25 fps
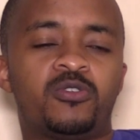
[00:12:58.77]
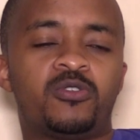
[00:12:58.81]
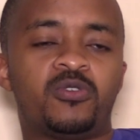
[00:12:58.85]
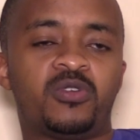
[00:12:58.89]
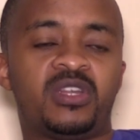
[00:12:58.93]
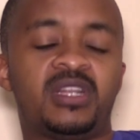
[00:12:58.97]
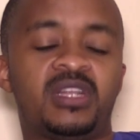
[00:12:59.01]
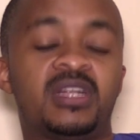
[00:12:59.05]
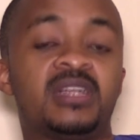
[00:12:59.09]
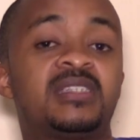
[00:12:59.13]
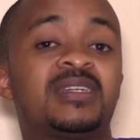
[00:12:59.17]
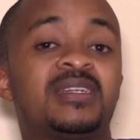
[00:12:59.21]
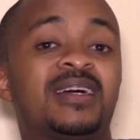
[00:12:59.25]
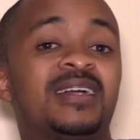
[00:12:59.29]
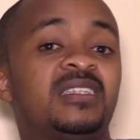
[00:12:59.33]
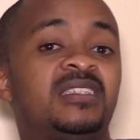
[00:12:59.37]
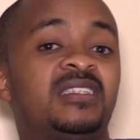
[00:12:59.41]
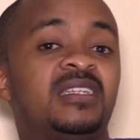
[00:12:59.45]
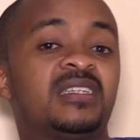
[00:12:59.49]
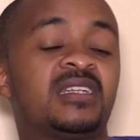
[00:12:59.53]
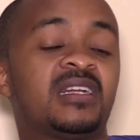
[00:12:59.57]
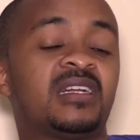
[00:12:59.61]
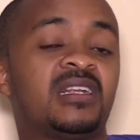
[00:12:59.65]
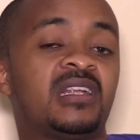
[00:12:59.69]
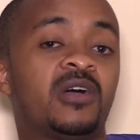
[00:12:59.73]
to create
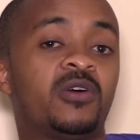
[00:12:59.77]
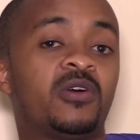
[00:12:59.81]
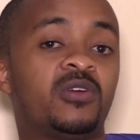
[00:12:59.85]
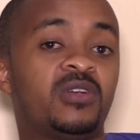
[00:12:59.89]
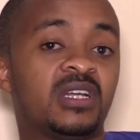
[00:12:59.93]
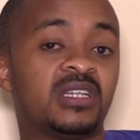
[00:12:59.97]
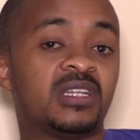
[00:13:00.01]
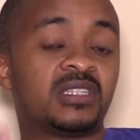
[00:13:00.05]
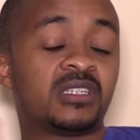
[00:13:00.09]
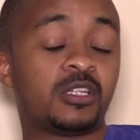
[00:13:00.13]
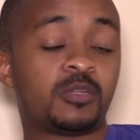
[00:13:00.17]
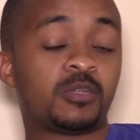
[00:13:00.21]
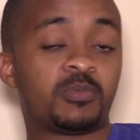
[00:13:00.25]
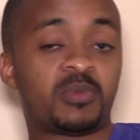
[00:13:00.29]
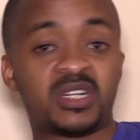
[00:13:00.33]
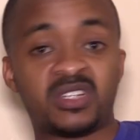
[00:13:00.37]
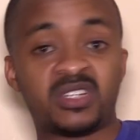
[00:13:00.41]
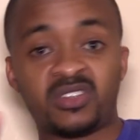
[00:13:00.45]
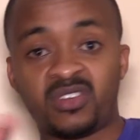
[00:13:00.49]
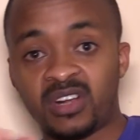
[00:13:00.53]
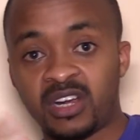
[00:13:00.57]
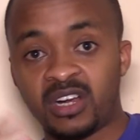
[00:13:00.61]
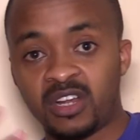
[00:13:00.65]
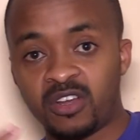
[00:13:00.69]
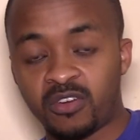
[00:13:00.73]
targeted audiences,
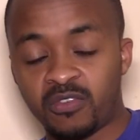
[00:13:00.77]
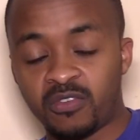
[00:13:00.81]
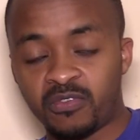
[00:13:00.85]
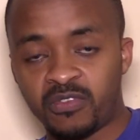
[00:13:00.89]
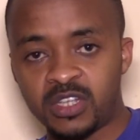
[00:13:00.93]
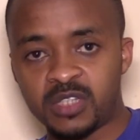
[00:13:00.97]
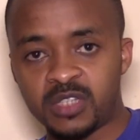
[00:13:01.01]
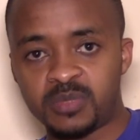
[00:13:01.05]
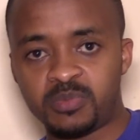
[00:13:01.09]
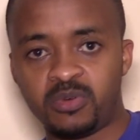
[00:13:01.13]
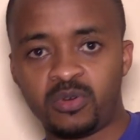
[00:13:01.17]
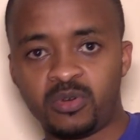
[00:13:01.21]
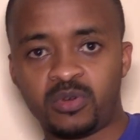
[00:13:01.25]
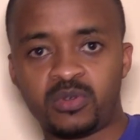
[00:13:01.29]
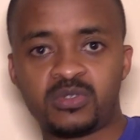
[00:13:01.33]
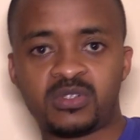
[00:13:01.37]
particularly on Facebook,